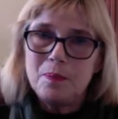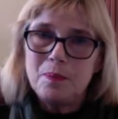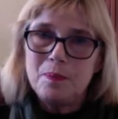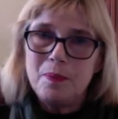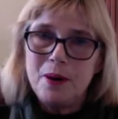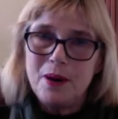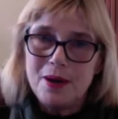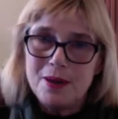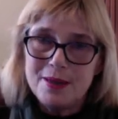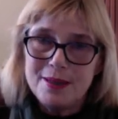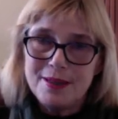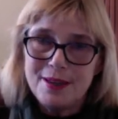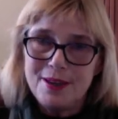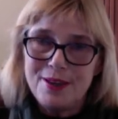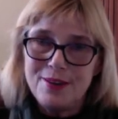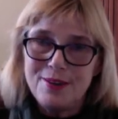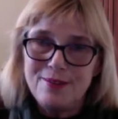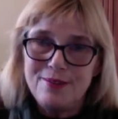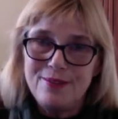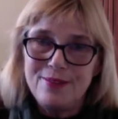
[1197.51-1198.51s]

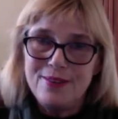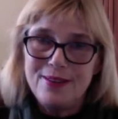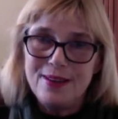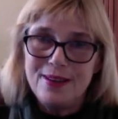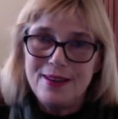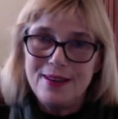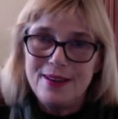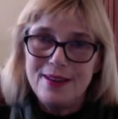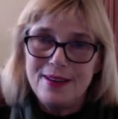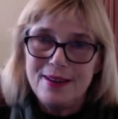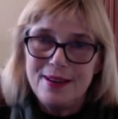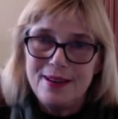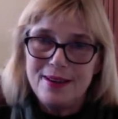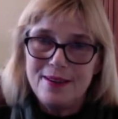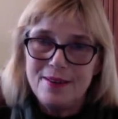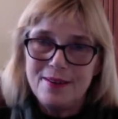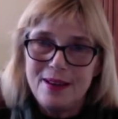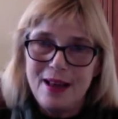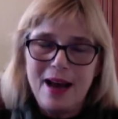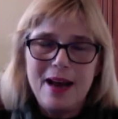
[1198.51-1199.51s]
positive,
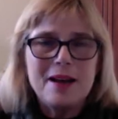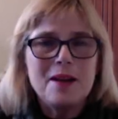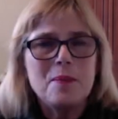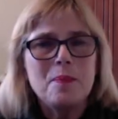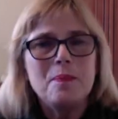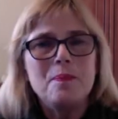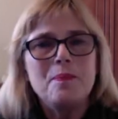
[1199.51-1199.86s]
add